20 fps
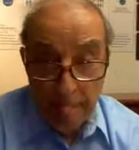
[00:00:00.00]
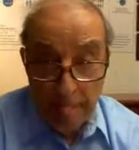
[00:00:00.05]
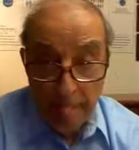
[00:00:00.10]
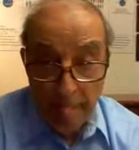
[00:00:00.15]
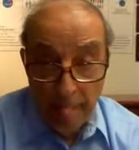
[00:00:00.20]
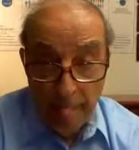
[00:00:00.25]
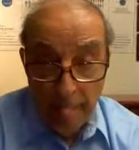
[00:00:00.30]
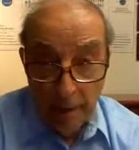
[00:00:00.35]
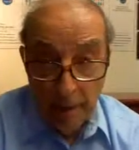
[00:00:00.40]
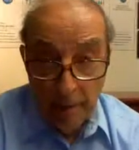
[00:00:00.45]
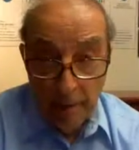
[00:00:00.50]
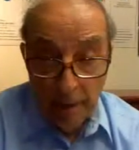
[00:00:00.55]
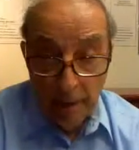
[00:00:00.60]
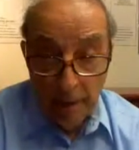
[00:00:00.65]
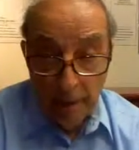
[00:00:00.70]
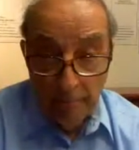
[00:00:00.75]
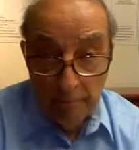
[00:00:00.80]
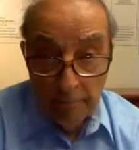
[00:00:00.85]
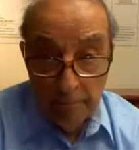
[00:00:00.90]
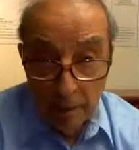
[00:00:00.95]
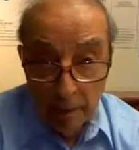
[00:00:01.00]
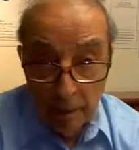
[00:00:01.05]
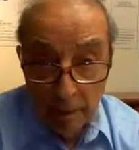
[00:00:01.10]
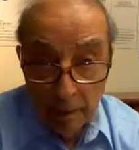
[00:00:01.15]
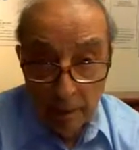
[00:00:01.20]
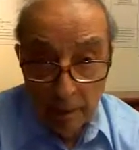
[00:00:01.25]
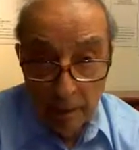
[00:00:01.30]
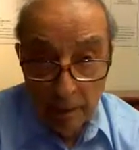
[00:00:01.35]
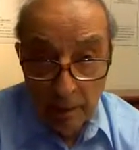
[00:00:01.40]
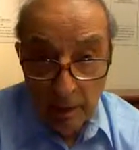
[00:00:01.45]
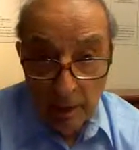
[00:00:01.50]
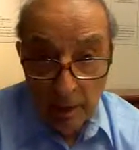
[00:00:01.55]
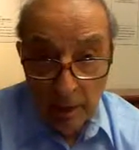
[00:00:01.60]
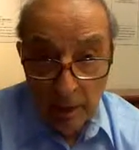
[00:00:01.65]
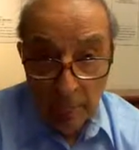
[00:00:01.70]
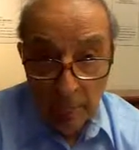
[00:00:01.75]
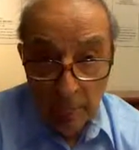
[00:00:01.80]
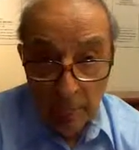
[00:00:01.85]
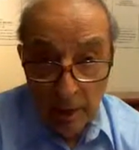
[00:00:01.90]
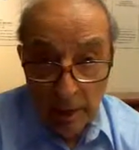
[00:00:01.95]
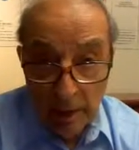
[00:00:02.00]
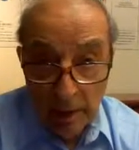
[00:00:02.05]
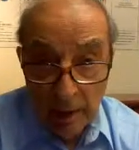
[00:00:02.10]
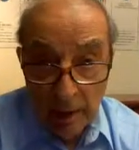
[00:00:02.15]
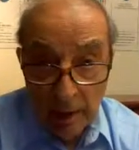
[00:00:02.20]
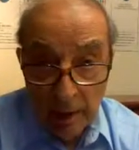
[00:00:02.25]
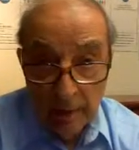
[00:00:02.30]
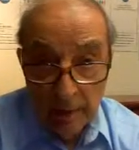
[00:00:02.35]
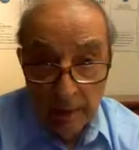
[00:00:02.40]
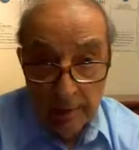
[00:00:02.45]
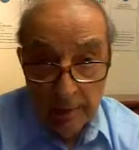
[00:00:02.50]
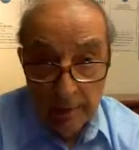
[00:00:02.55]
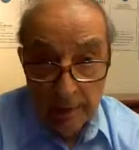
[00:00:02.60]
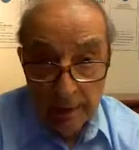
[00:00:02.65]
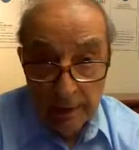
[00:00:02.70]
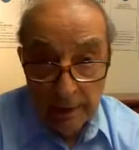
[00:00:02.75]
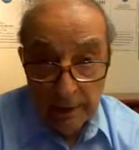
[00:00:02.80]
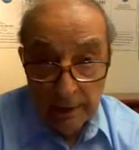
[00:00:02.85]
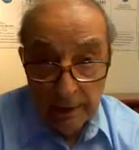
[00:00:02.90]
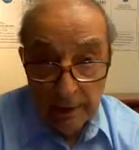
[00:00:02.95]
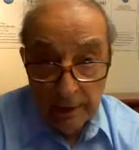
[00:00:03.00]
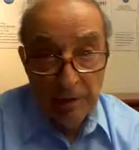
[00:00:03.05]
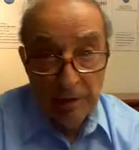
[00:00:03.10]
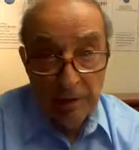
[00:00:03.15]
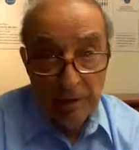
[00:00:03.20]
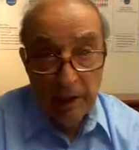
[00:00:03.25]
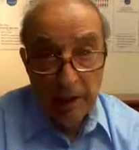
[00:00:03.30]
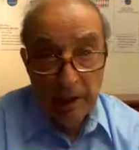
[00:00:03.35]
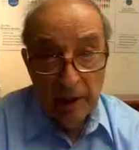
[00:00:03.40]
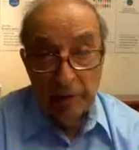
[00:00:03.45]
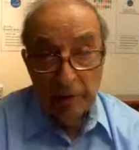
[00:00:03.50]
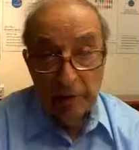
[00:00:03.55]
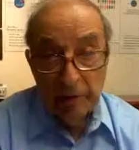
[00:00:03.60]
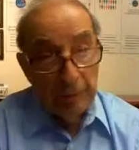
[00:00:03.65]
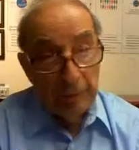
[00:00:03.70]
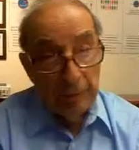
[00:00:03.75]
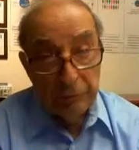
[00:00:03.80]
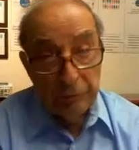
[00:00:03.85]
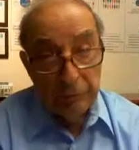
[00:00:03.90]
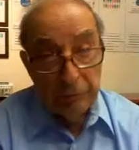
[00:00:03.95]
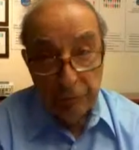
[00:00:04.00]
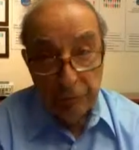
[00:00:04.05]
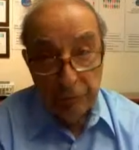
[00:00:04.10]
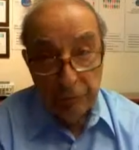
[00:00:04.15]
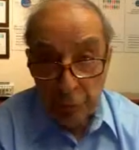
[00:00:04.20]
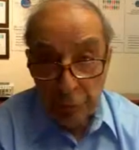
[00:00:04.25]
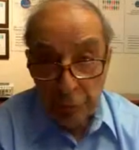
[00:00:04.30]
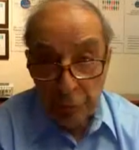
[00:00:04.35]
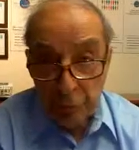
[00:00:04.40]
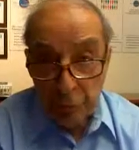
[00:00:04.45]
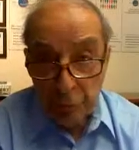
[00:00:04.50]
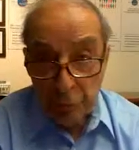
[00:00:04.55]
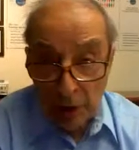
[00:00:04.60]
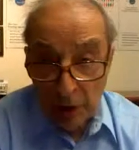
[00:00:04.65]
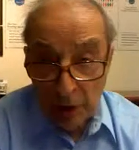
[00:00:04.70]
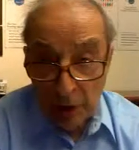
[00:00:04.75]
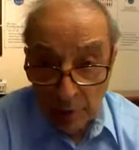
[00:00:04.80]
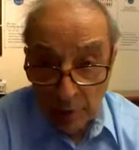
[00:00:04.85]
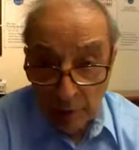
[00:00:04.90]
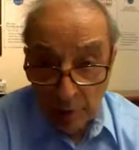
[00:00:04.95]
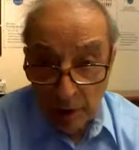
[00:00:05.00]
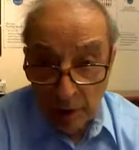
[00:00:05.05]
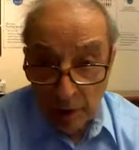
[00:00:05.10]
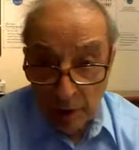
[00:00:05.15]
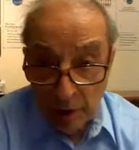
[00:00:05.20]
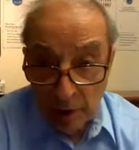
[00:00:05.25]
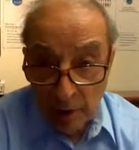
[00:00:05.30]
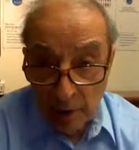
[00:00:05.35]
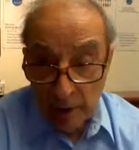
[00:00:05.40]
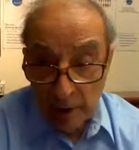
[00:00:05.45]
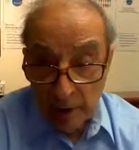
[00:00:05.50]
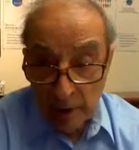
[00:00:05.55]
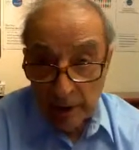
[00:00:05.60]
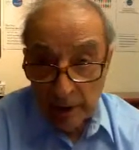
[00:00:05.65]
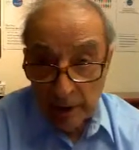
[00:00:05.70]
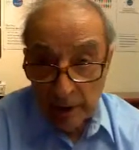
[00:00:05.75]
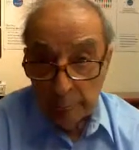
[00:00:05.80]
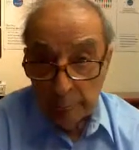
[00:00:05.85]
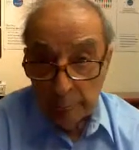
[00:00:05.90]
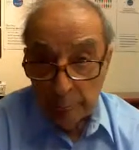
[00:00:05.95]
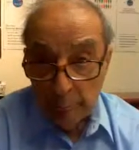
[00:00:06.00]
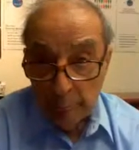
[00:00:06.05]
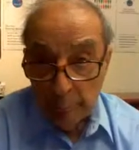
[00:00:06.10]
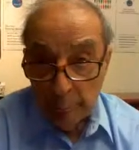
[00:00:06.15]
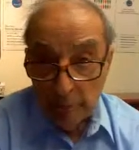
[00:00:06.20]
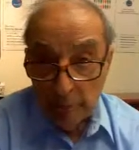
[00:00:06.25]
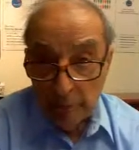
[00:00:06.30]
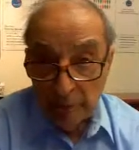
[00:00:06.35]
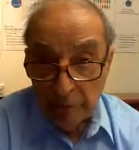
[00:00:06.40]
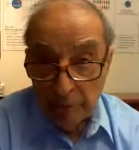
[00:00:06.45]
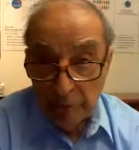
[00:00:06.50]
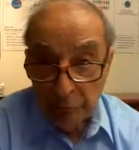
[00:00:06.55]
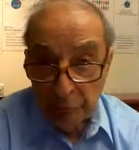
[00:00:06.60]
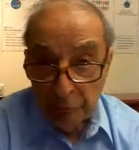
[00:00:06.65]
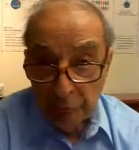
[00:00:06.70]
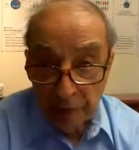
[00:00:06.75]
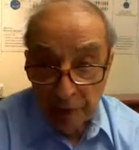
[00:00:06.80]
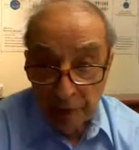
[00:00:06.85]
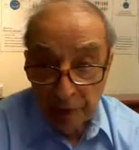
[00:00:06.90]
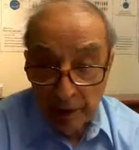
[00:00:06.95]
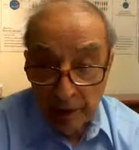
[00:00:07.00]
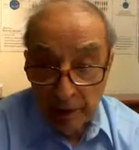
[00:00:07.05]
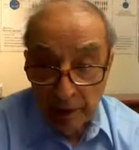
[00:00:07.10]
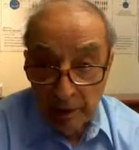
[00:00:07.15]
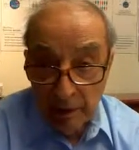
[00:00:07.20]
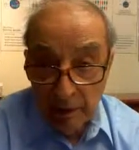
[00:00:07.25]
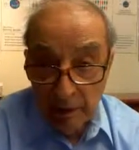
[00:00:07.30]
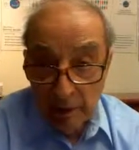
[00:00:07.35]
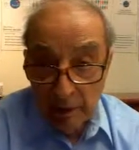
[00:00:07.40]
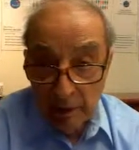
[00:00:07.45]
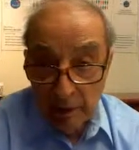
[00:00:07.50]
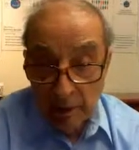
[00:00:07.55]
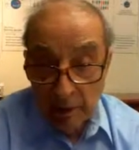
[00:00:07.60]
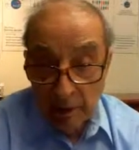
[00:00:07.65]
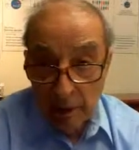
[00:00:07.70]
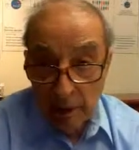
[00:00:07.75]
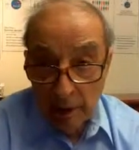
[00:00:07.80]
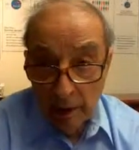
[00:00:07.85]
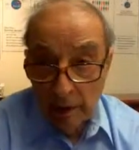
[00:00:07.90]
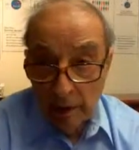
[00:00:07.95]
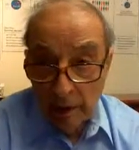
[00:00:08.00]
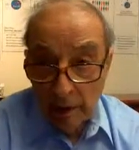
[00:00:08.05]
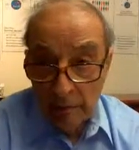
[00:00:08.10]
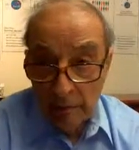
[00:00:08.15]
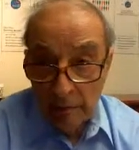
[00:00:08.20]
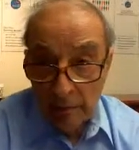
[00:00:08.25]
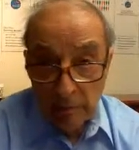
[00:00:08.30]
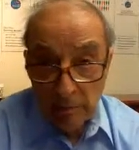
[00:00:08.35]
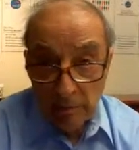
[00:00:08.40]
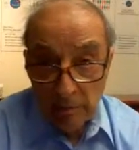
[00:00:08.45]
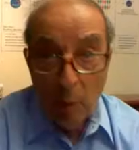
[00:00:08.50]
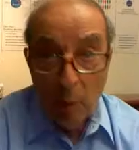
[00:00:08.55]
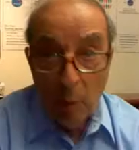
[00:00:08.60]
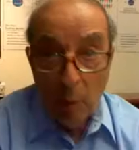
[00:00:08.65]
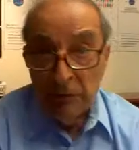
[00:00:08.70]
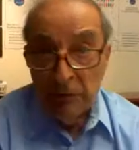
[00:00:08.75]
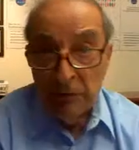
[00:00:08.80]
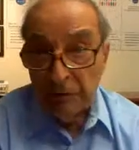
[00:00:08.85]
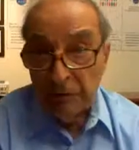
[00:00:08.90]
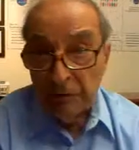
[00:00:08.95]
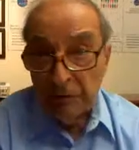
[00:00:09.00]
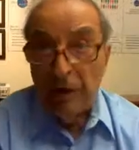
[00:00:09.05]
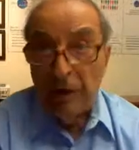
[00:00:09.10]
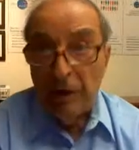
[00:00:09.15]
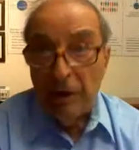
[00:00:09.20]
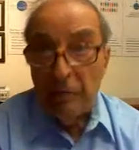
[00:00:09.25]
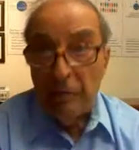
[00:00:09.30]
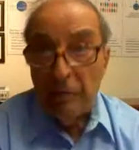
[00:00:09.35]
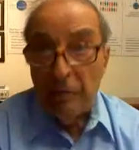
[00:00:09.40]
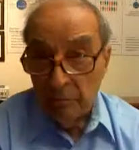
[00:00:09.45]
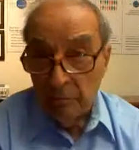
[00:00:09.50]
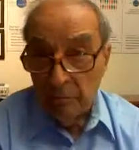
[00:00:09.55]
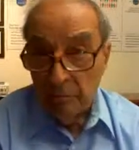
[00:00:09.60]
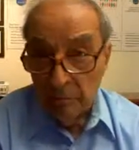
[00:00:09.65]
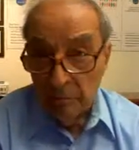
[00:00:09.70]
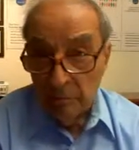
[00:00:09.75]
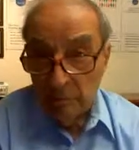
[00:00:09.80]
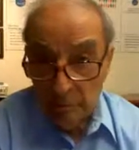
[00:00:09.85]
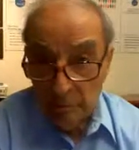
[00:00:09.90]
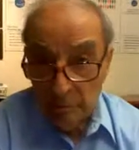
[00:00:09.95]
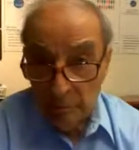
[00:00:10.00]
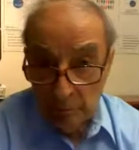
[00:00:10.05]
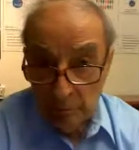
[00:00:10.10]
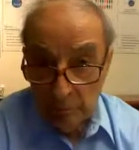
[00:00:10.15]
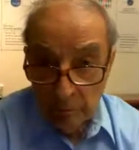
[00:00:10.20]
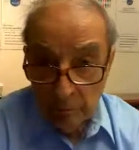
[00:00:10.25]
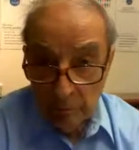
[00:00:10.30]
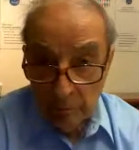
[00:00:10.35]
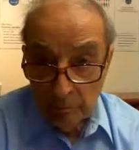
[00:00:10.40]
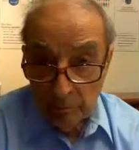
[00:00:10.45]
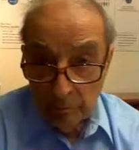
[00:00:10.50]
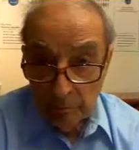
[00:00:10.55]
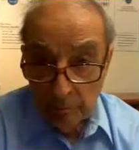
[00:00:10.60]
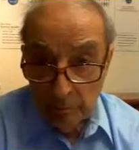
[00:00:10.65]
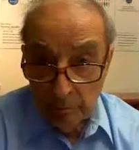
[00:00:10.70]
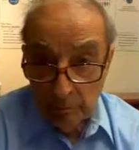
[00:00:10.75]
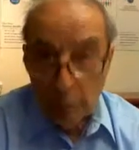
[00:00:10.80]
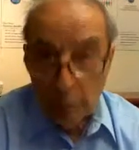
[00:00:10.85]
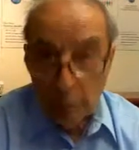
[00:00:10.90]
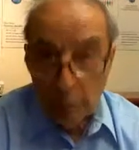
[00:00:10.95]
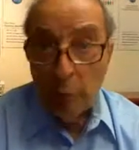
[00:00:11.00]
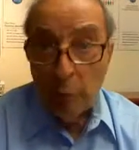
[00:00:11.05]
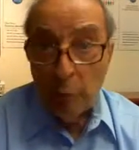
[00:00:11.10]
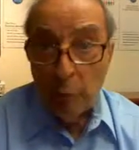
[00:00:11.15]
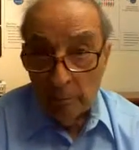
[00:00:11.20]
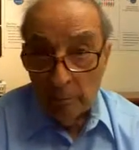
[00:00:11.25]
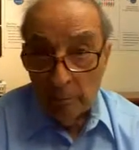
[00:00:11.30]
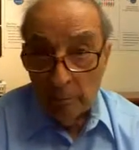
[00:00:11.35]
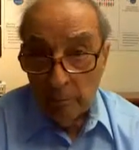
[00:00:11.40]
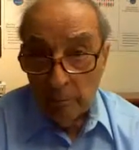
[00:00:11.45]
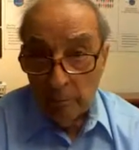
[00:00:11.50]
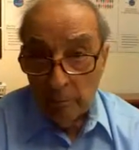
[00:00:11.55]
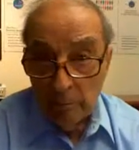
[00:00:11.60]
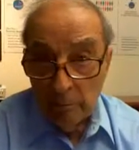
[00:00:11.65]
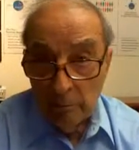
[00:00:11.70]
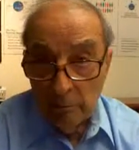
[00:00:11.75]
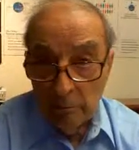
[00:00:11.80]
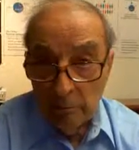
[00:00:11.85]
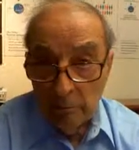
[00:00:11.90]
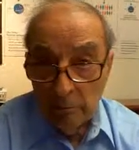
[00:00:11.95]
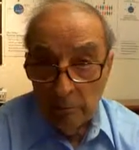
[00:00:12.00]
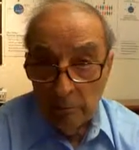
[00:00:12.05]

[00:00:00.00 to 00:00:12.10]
prescription drug data, clinical data, treatment data, hospital data, doctor data, lab data, x-ray data, screening data, all of this data that is